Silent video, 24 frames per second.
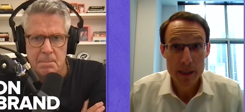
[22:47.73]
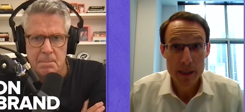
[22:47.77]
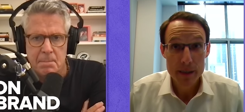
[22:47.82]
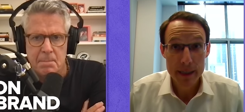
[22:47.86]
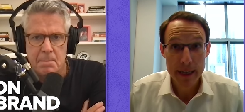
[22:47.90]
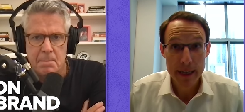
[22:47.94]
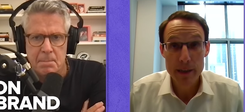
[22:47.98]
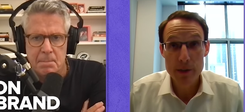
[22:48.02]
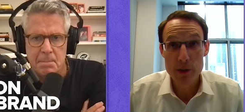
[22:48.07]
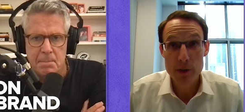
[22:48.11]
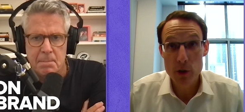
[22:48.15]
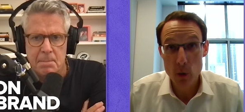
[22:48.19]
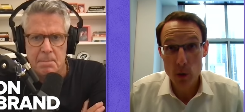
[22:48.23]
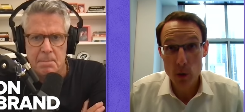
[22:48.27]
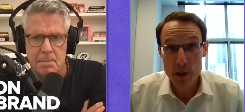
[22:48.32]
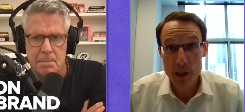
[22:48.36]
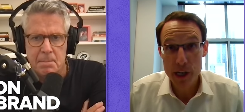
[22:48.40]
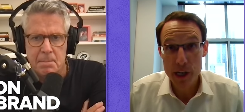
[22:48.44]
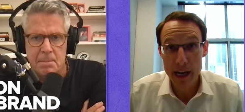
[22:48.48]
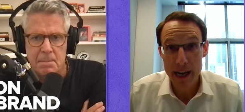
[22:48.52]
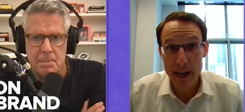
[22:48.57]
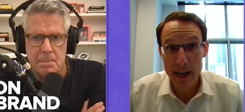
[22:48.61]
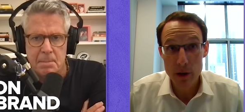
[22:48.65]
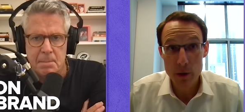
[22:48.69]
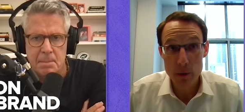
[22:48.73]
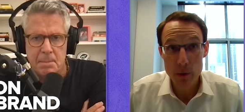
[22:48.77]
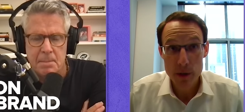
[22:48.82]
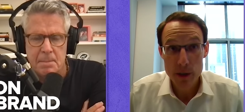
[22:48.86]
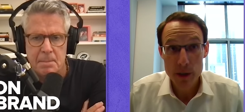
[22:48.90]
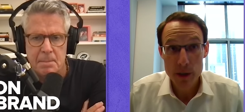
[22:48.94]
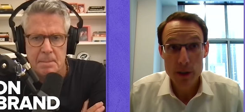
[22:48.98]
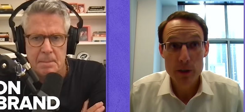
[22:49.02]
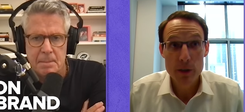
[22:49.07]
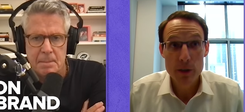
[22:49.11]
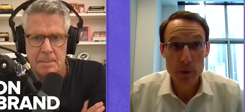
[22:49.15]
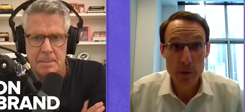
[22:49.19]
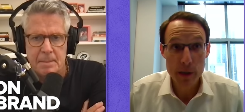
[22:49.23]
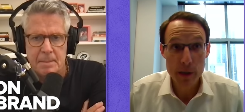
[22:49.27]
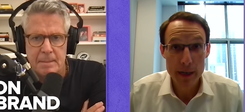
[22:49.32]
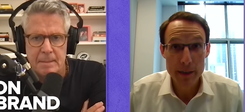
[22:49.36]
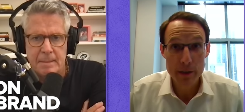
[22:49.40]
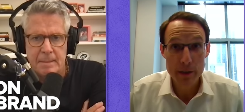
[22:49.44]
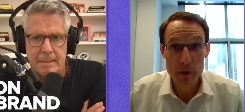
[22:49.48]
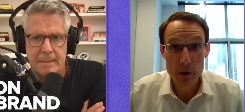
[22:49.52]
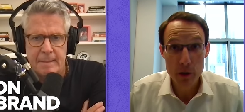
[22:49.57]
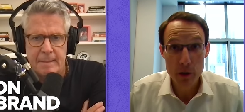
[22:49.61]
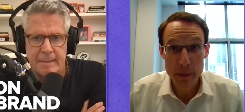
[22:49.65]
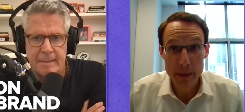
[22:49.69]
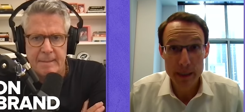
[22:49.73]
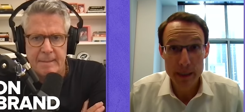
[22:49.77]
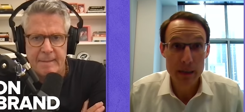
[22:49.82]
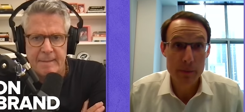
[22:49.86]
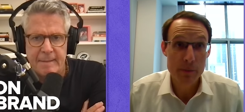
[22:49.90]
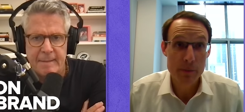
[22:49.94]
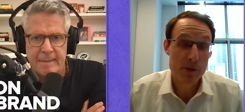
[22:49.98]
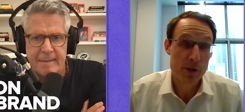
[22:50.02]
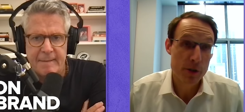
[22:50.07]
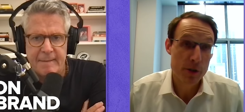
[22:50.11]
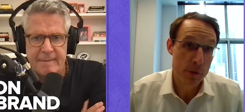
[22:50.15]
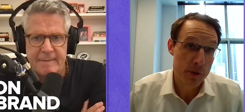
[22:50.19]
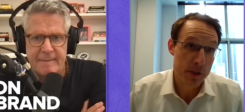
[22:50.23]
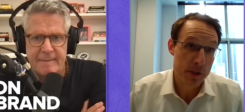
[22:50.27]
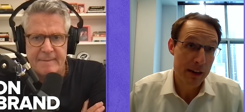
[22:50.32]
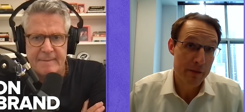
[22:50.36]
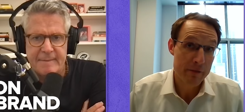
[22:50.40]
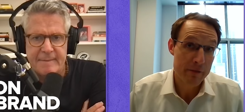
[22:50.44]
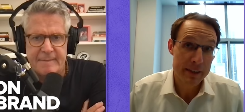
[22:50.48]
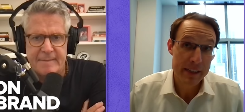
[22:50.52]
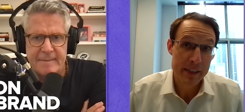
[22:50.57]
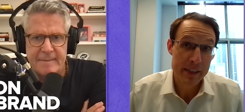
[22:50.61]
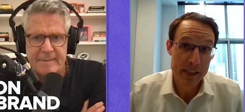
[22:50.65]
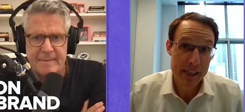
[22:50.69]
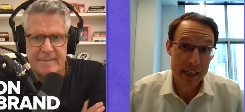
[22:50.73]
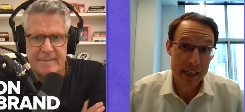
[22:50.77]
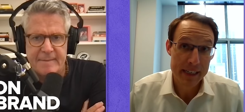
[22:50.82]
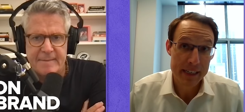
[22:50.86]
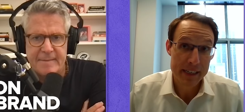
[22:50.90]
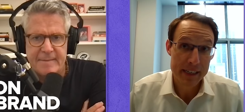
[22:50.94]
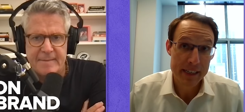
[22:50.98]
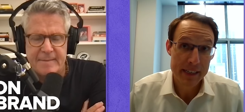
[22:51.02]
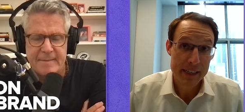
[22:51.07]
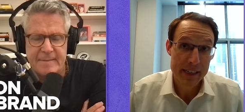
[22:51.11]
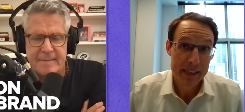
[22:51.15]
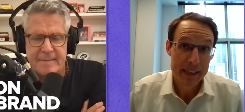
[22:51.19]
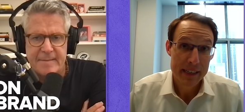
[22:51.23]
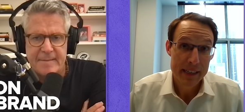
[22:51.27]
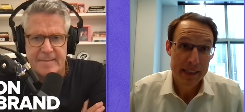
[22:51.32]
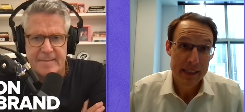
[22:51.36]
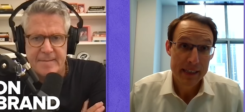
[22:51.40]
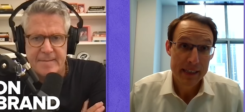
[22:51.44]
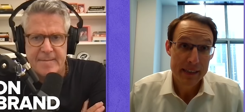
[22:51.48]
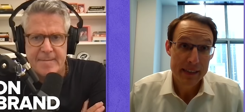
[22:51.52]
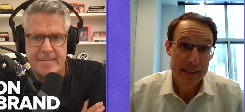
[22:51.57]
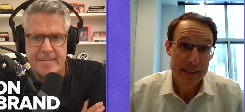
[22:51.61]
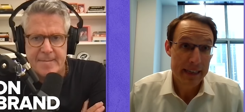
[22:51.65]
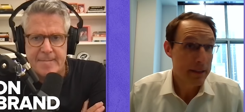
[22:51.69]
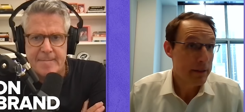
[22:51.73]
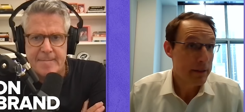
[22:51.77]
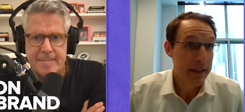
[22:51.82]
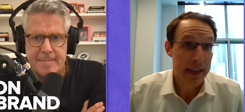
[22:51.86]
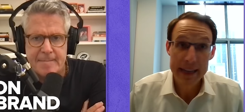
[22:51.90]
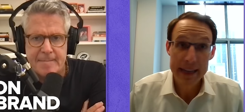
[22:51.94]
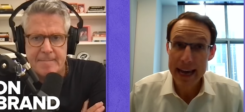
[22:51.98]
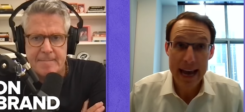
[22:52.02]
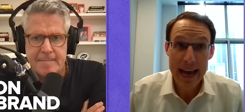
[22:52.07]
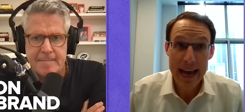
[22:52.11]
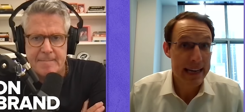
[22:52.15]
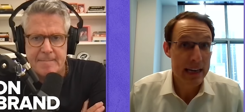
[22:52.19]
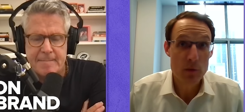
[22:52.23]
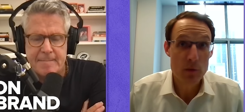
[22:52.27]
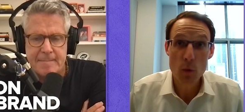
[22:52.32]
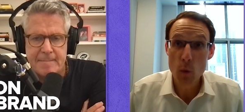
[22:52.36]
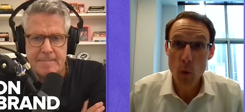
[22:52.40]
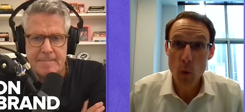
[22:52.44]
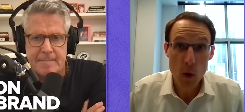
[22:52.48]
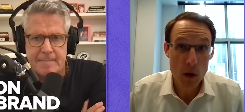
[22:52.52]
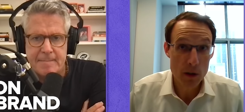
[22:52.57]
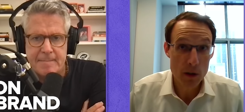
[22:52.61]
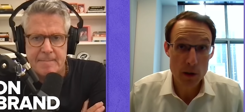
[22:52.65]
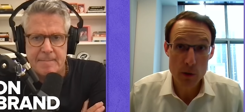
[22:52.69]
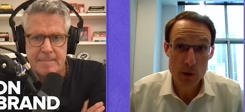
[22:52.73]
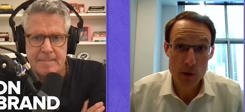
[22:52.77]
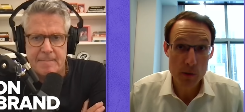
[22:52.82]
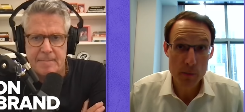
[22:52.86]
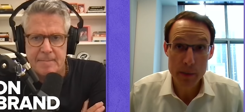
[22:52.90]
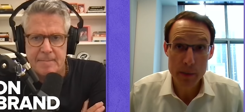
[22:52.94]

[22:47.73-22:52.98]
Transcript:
Speaker 1: Take Georgia out, 292 becomes 276. Then you take any one of those